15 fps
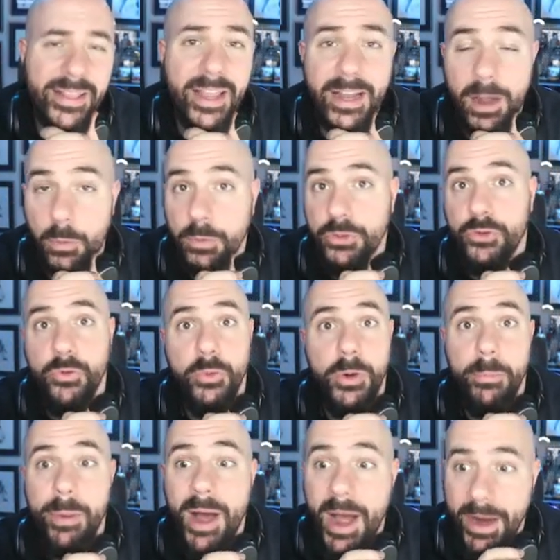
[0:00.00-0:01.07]
like I would do with
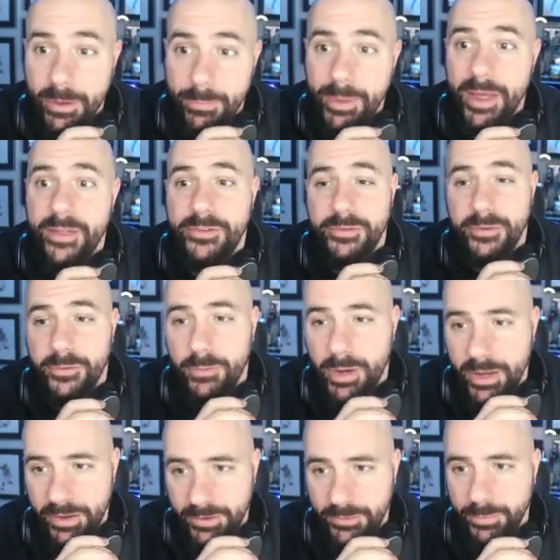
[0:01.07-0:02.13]
a pocket passer and
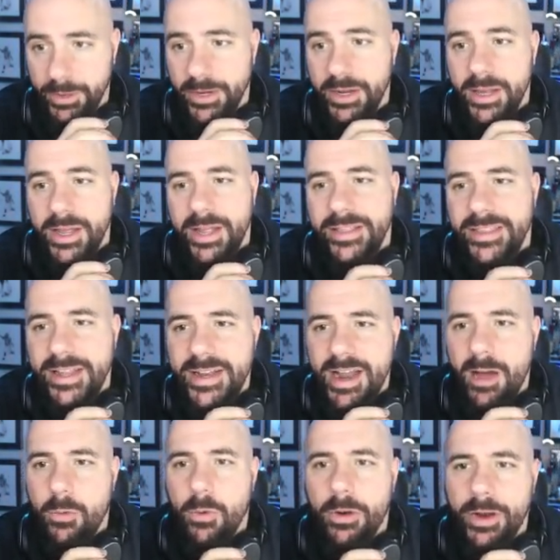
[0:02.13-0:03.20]
regs, but did
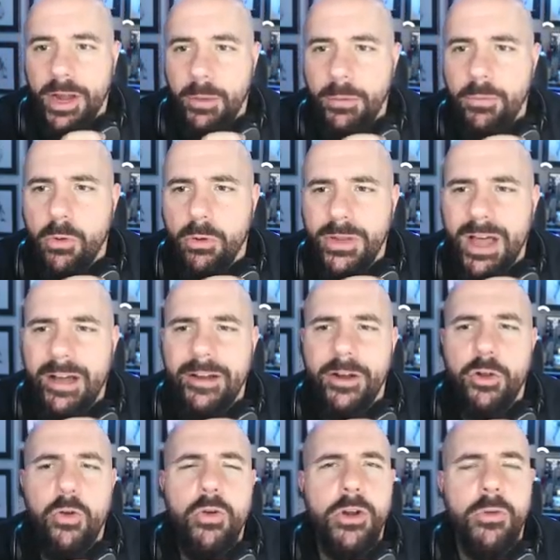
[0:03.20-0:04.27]
not work out. We rolled out here.
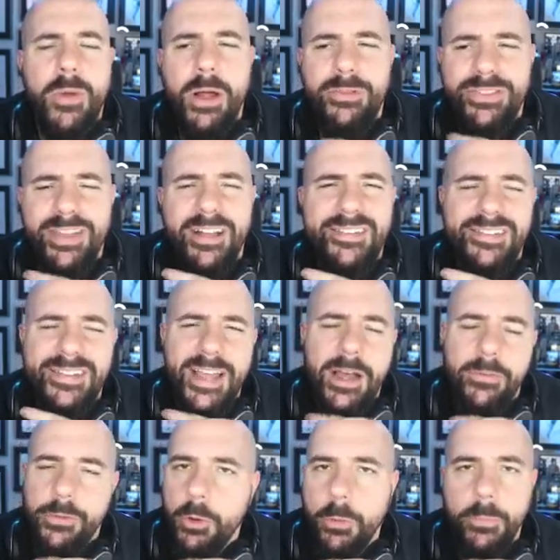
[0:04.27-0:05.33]
Corner route,
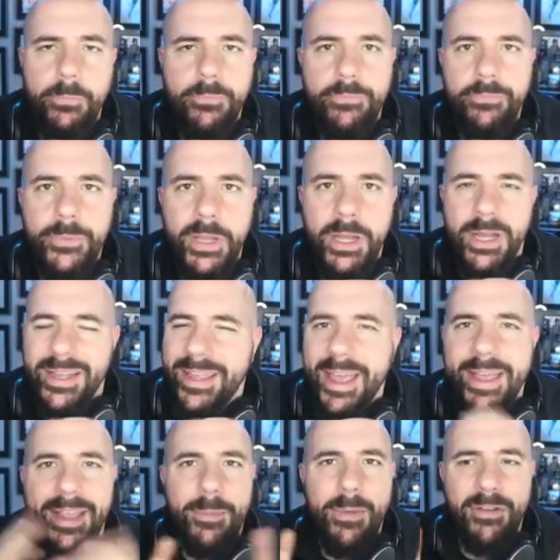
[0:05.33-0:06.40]
touchdown. Nope.
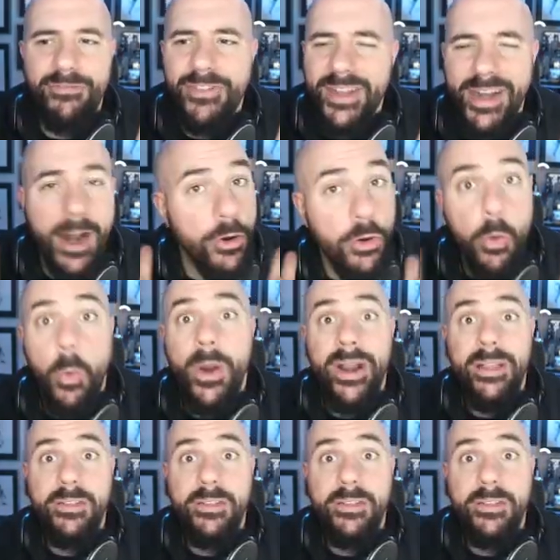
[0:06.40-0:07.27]
Can't get my feet in. I don't know what it